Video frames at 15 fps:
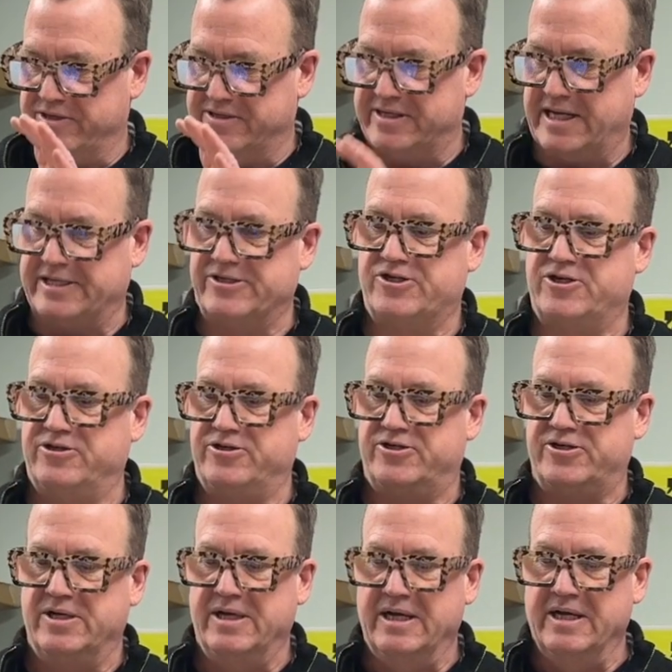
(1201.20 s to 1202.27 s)

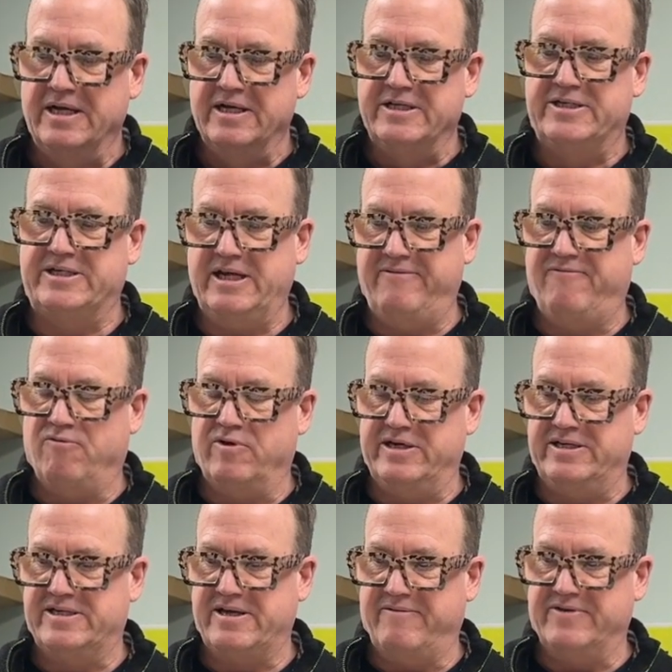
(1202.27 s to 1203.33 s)
Testors
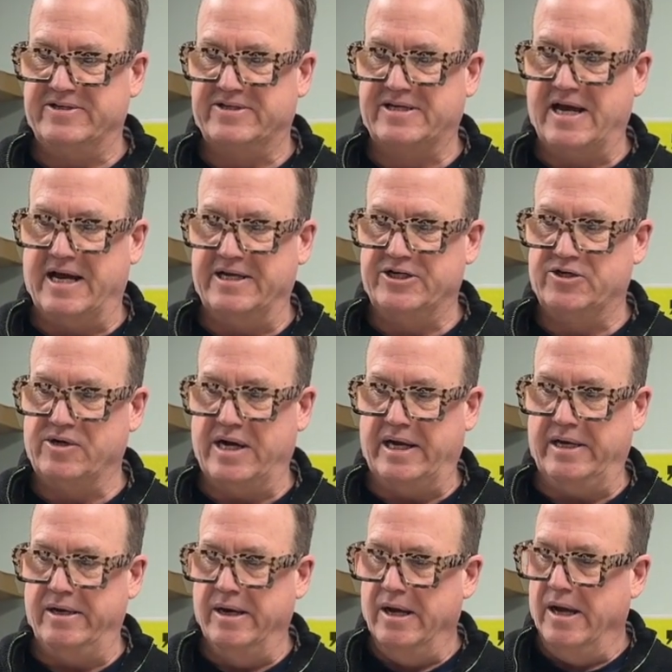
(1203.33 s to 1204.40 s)
C-47
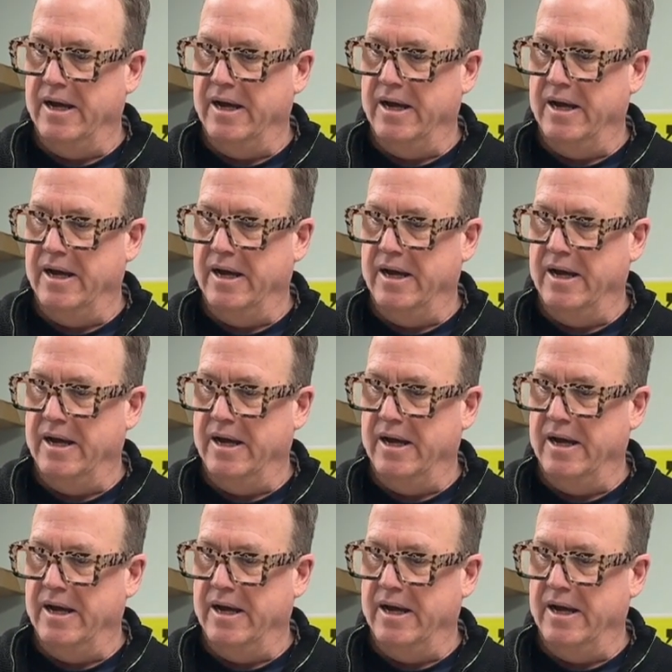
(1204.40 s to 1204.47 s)
Skytrain.